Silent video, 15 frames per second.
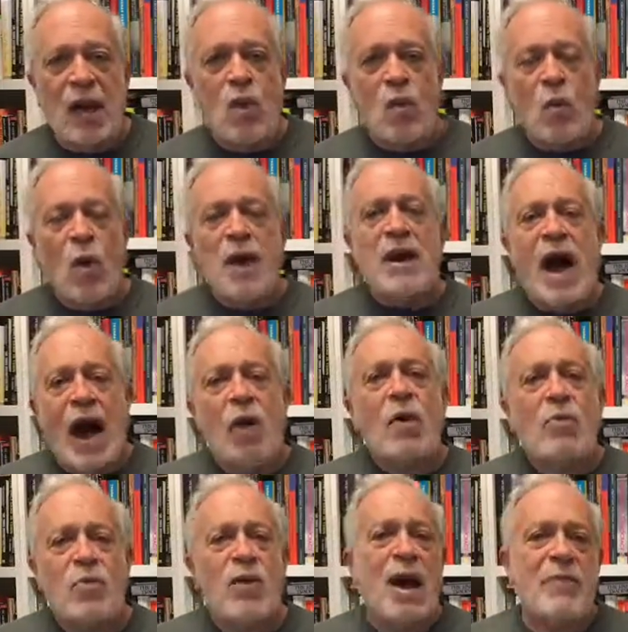What our
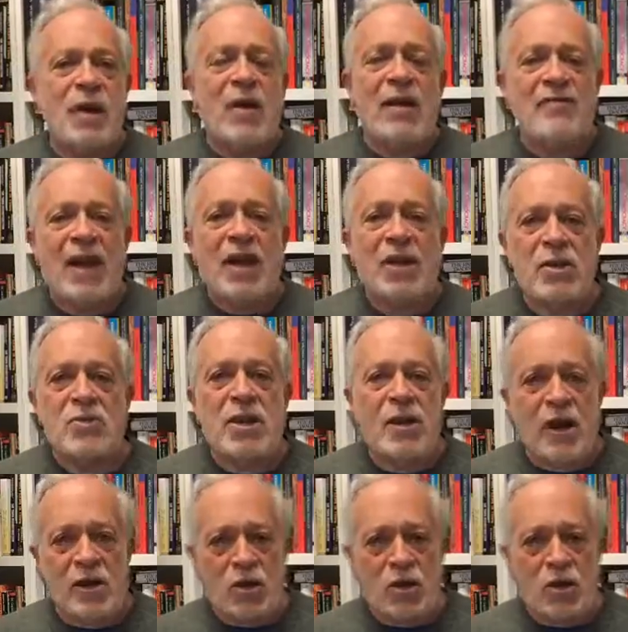primary values are,